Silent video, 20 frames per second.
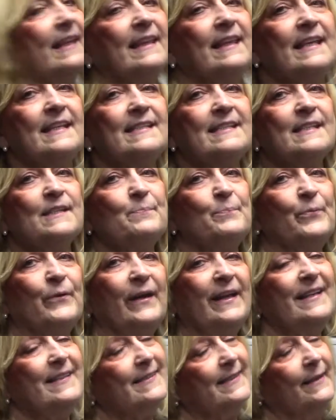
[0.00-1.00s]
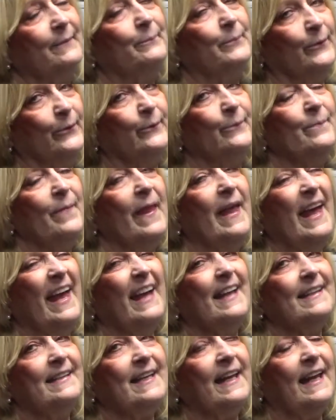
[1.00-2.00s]
this is pretty simple.
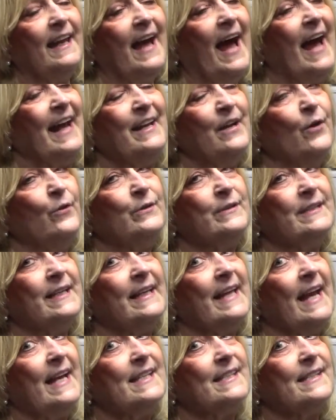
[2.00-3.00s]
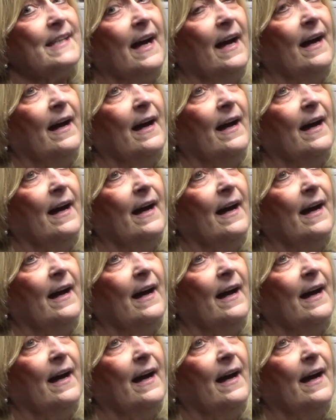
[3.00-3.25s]
I know today's